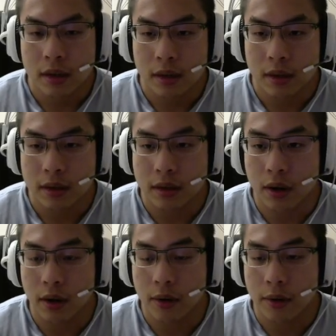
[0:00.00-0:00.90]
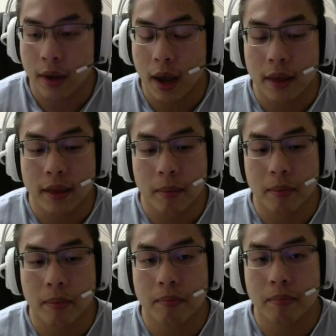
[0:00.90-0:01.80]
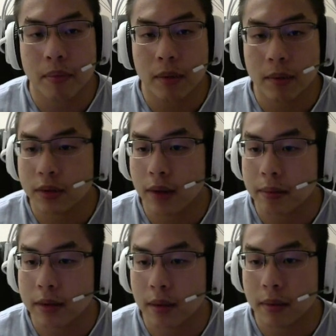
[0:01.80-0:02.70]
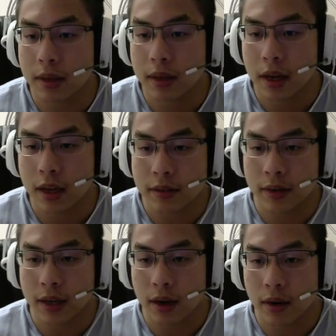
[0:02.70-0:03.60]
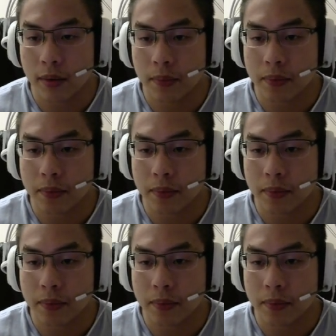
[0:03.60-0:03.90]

So yeah, that pretty much wraps up today's video.